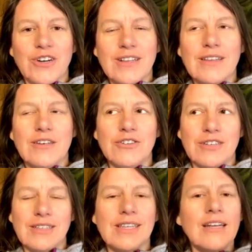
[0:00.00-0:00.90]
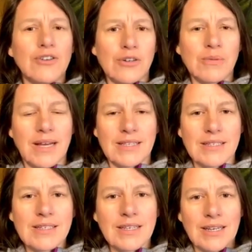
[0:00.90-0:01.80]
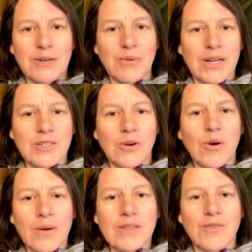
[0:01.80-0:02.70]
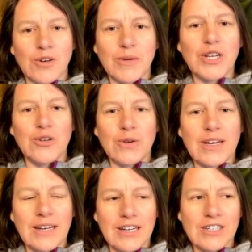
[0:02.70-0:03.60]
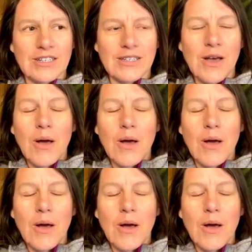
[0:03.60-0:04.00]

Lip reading: literally, it's that neuroplasticity in our brains. We're always forming new connections.